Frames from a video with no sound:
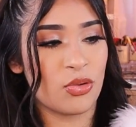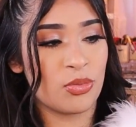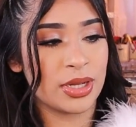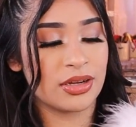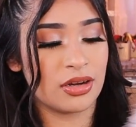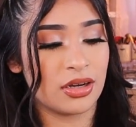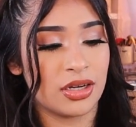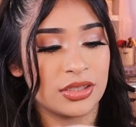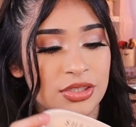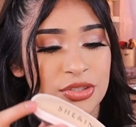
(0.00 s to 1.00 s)
Oh my
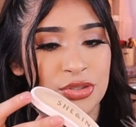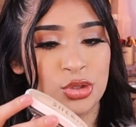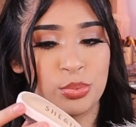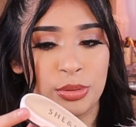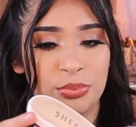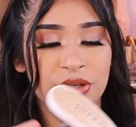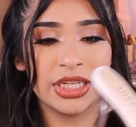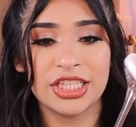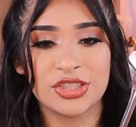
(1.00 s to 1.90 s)
god, they're super pretty.